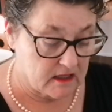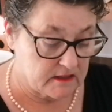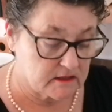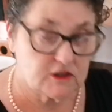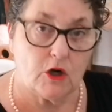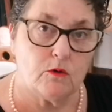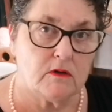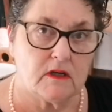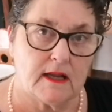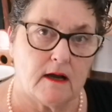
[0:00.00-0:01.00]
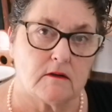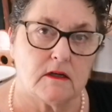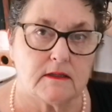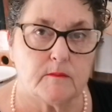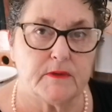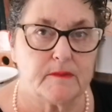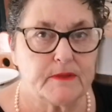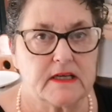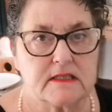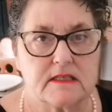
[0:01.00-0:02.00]
I'm going to tone it down a little bit
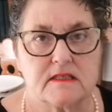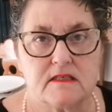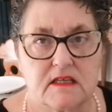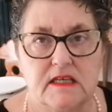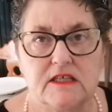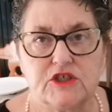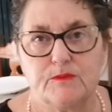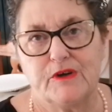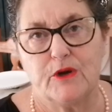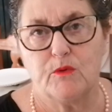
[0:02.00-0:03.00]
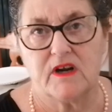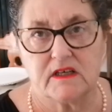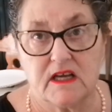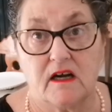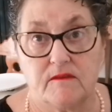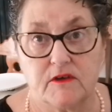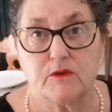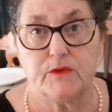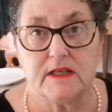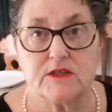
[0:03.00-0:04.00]
because this is quiche and we don't want it to have a
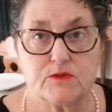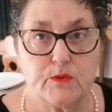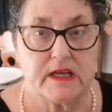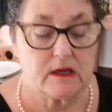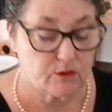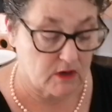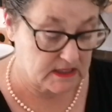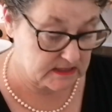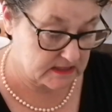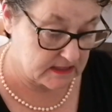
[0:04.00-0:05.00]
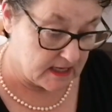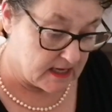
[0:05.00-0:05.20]
really sweet crust.